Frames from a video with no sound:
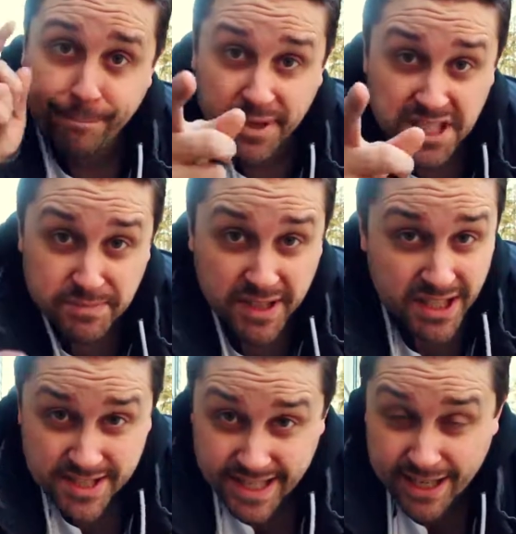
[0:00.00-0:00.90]
But it's
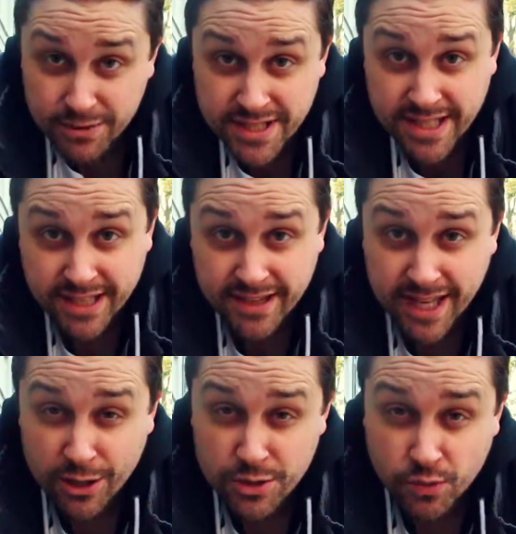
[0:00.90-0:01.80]
because that I was sick
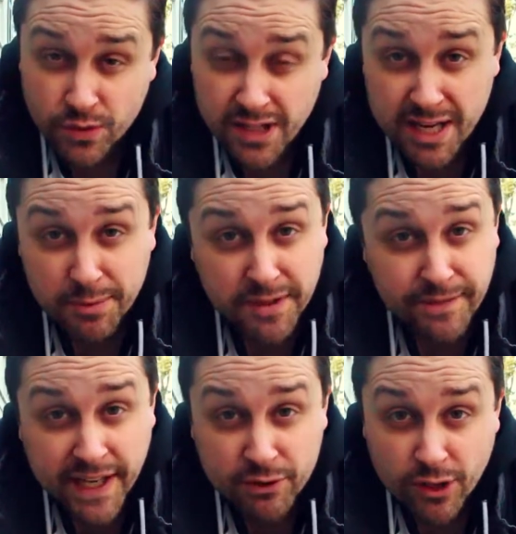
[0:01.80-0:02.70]
that I was really able to
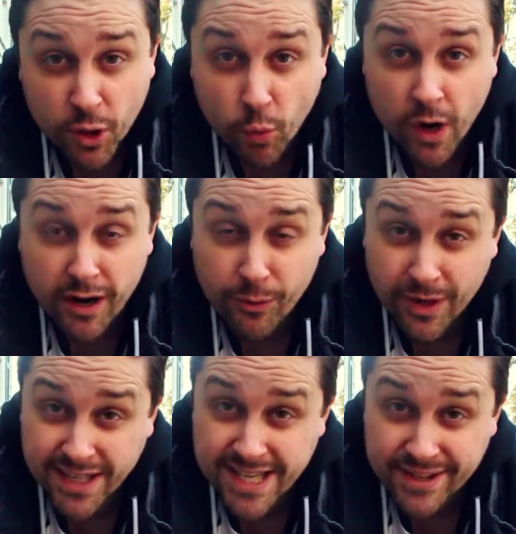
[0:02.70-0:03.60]
figure out where I
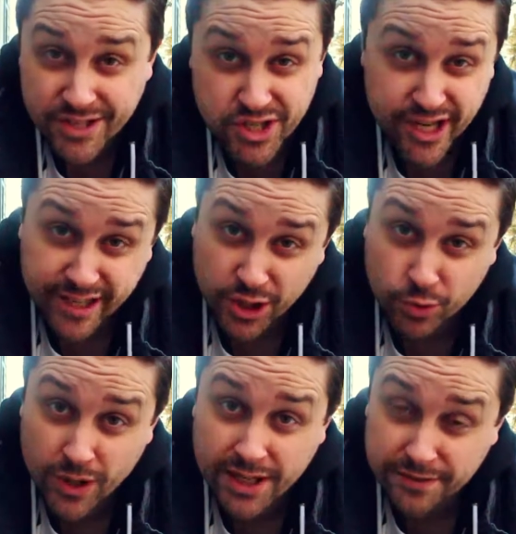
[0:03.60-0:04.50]
want to take the channel
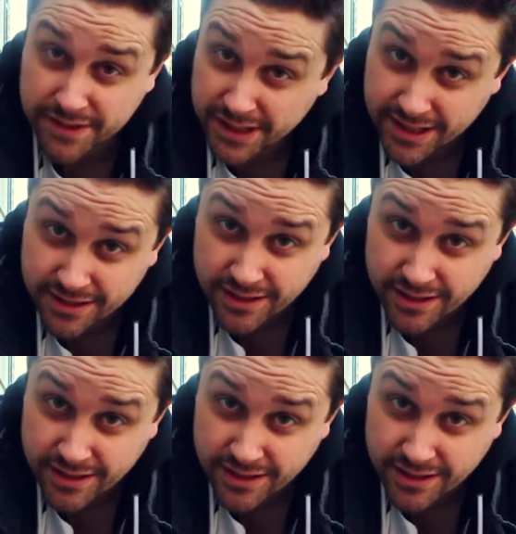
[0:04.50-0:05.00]
creatively.